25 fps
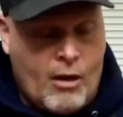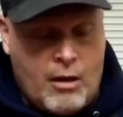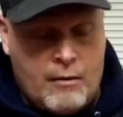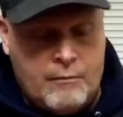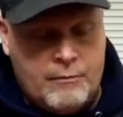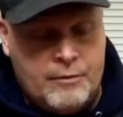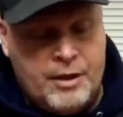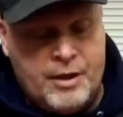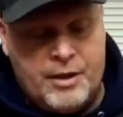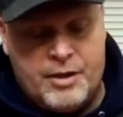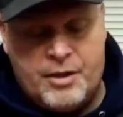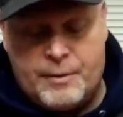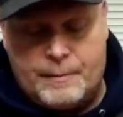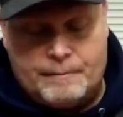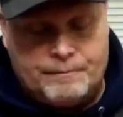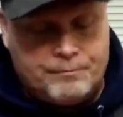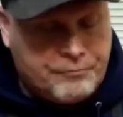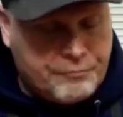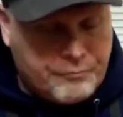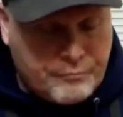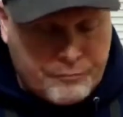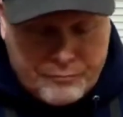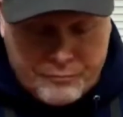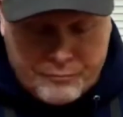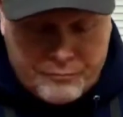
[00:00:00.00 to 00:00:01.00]
This
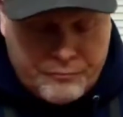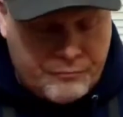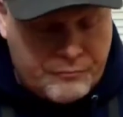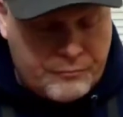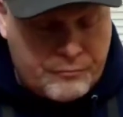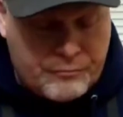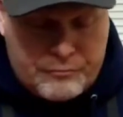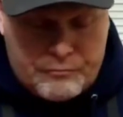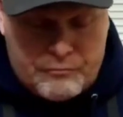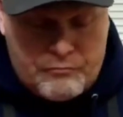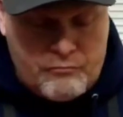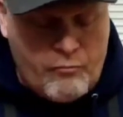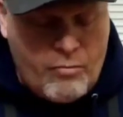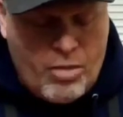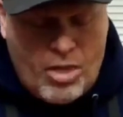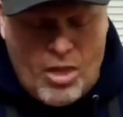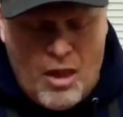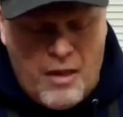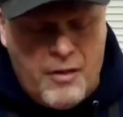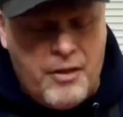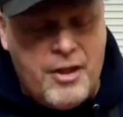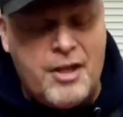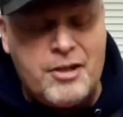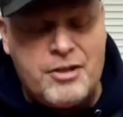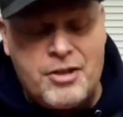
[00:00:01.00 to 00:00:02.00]

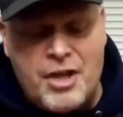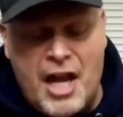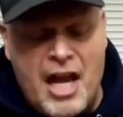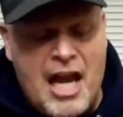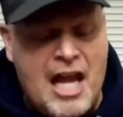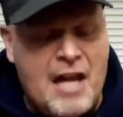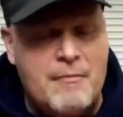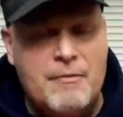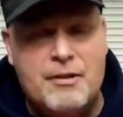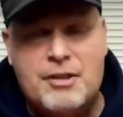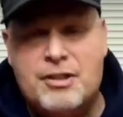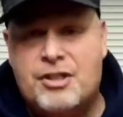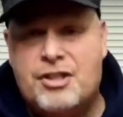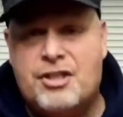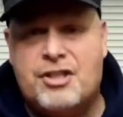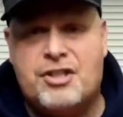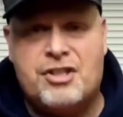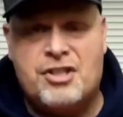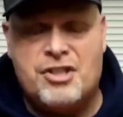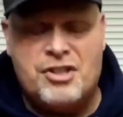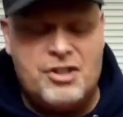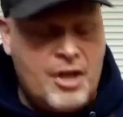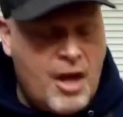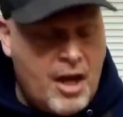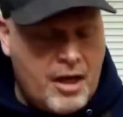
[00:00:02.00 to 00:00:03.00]
ham is just
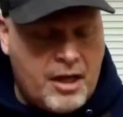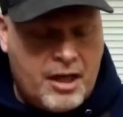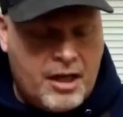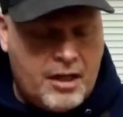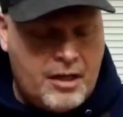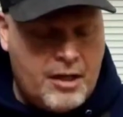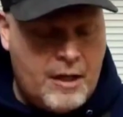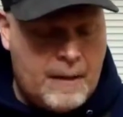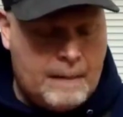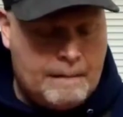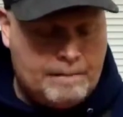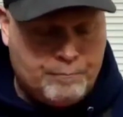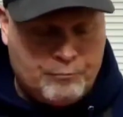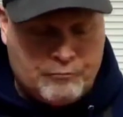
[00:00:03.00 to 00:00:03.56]
succulent.